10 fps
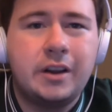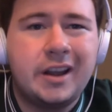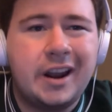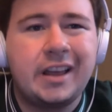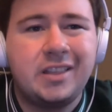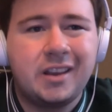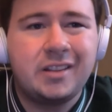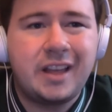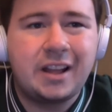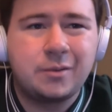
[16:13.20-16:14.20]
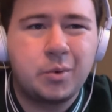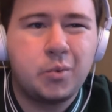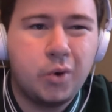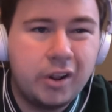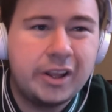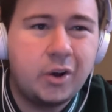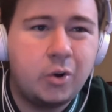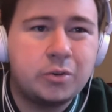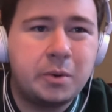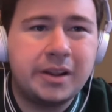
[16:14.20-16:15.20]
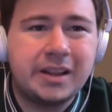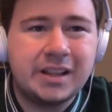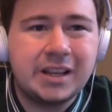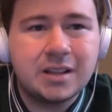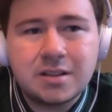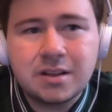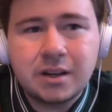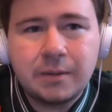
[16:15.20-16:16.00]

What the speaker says: And I think that's what really ultimately leads